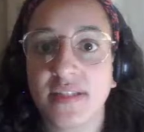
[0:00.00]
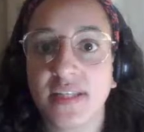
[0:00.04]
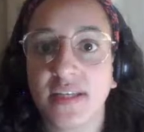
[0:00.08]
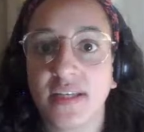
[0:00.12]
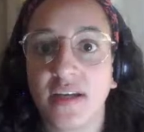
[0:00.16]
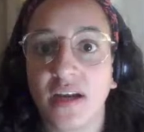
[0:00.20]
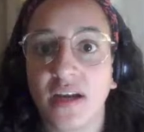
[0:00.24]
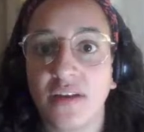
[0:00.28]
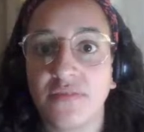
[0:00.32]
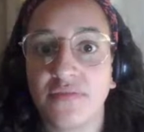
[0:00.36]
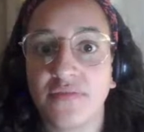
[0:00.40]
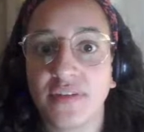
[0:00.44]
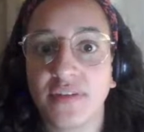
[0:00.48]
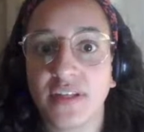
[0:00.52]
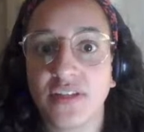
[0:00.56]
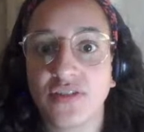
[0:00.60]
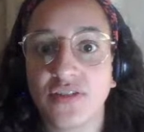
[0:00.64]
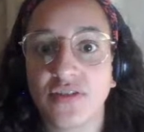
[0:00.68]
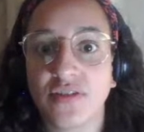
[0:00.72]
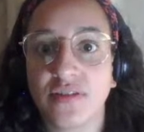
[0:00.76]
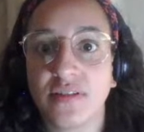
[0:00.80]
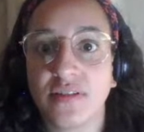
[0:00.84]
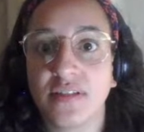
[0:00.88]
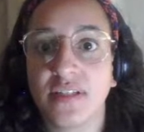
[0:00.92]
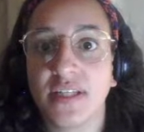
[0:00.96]

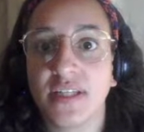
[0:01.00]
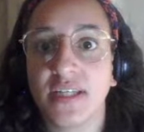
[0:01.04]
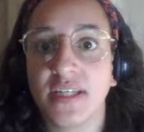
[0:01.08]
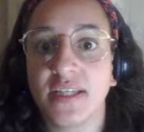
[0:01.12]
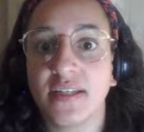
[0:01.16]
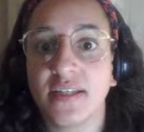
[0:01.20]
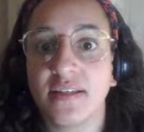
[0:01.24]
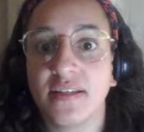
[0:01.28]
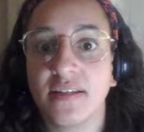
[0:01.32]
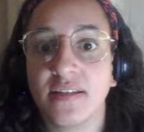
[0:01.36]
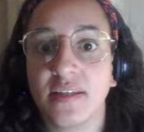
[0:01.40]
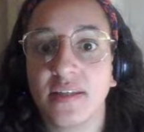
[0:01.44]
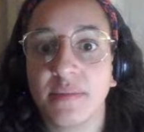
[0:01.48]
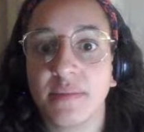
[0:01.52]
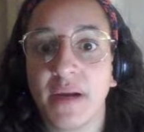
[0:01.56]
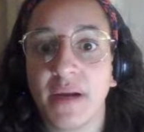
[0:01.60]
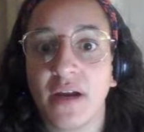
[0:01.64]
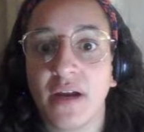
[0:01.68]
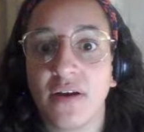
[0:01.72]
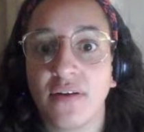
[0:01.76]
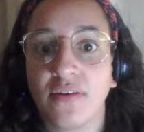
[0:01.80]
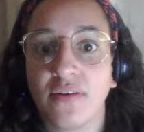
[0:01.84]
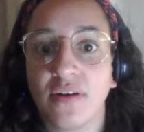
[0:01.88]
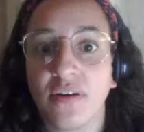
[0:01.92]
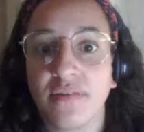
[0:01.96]
hyphenation in the
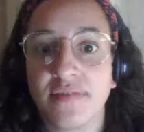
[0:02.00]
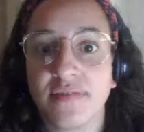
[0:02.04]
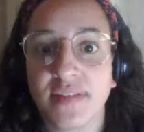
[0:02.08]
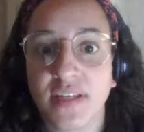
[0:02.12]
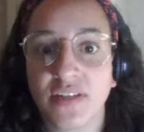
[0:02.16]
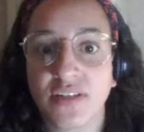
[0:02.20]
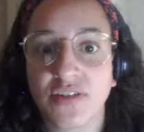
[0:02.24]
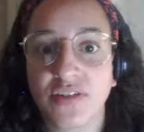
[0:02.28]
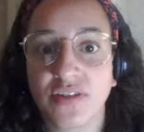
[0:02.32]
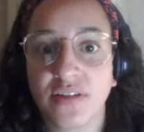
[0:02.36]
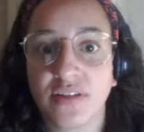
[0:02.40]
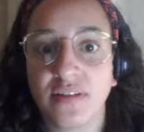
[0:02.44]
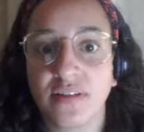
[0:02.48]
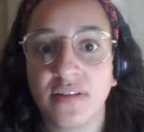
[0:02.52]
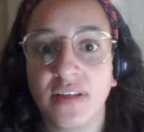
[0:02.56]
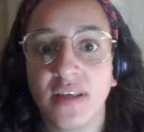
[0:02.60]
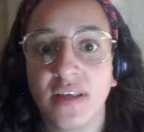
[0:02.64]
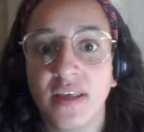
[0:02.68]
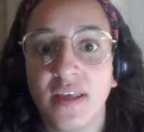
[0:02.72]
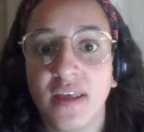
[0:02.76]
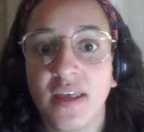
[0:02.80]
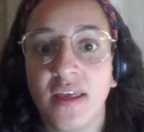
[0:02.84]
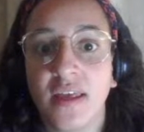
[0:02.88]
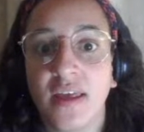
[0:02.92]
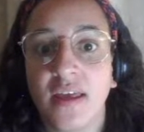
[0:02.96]
paragraph section,
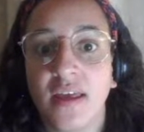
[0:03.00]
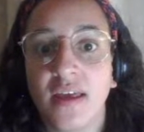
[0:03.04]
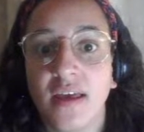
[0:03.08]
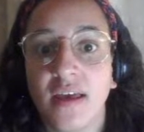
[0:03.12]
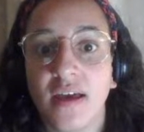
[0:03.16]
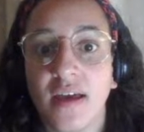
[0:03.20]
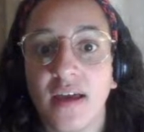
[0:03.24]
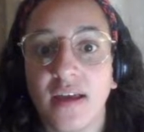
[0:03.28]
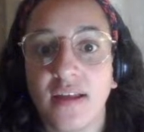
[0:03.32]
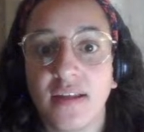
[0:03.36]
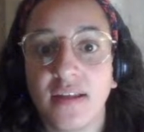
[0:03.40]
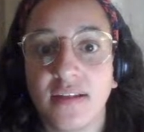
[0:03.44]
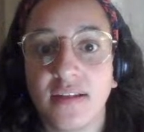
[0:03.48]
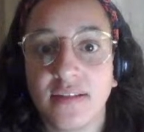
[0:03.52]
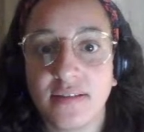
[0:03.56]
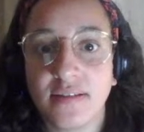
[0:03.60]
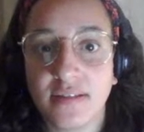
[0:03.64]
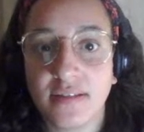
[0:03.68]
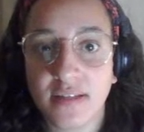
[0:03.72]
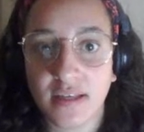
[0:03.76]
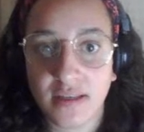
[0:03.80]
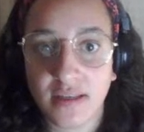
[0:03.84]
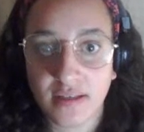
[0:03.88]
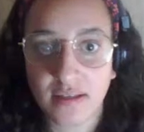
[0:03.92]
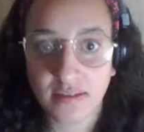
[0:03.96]
and
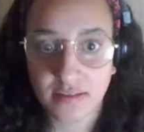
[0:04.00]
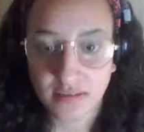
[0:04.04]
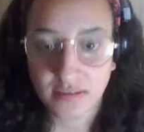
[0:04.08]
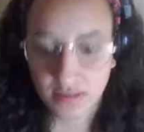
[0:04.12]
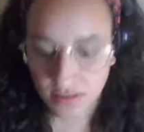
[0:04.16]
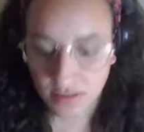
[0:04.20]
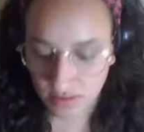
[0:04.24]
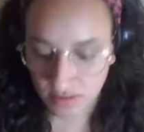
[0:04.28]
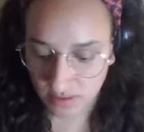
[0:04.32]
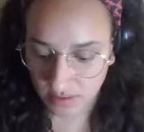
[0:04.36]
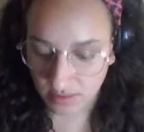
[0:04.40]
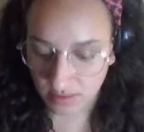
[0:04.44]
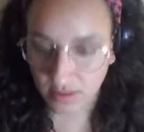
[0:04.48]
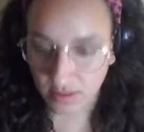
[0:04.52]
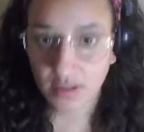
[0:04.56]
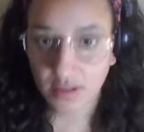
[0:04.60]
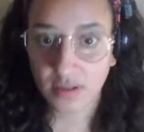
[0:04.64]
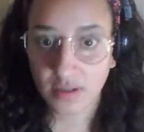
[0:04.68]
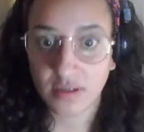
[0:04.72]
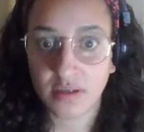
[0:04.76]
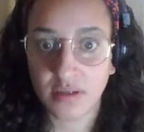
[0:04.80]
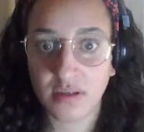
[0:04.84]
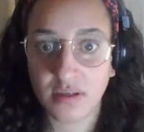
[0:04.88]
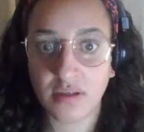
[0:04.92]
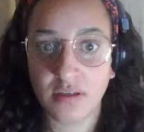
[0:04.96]
then
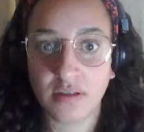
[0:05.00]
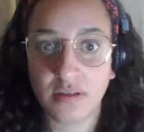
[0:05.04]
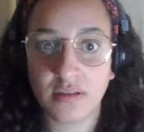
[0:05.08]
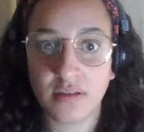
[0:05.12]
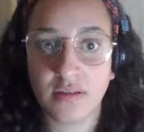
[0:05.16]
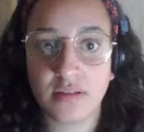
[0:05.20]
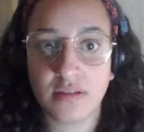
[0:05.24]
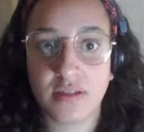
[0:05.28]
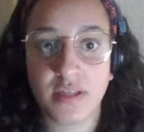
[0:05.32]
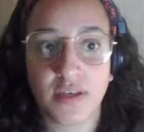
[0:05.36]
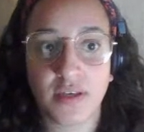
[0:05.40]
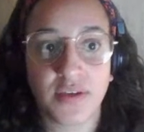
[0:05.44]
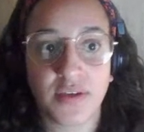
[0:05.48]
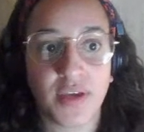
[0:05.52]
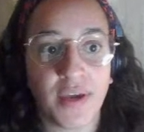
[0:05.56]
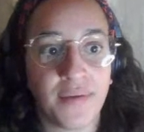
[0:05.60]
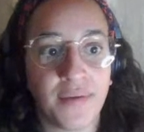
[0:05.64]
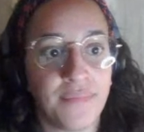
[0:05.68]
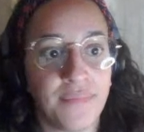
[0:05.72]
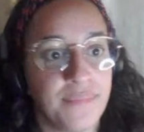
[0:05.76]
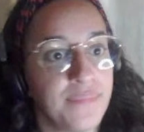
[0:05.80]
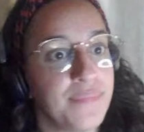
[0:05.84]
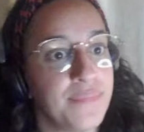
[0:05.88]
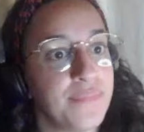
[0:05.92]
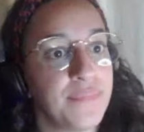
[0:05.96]
there you go.
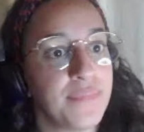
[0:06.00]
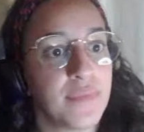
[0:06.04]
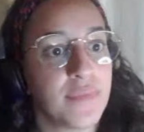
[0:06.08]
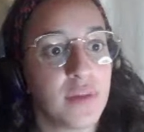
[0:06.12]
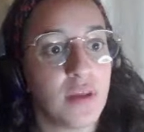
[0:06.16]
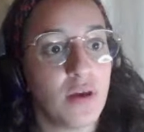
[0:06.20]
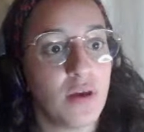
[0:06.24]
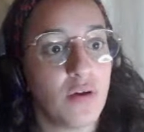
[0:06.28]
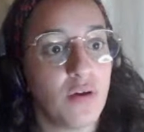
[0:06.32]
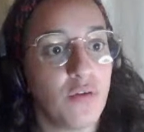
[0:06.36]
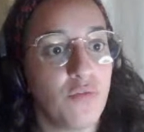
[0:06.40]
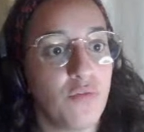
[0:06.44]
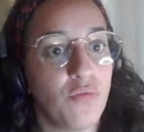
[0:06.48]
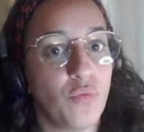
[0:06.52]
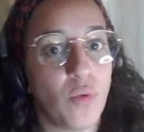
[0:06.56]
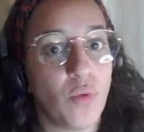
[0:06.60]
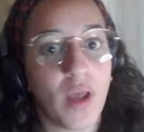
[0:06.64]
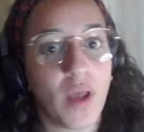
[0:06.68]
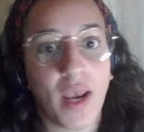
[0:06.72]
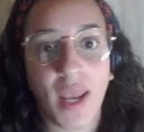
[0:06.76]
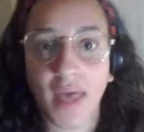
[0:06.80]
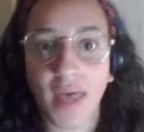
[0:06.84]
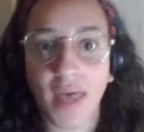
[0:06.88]
Voila.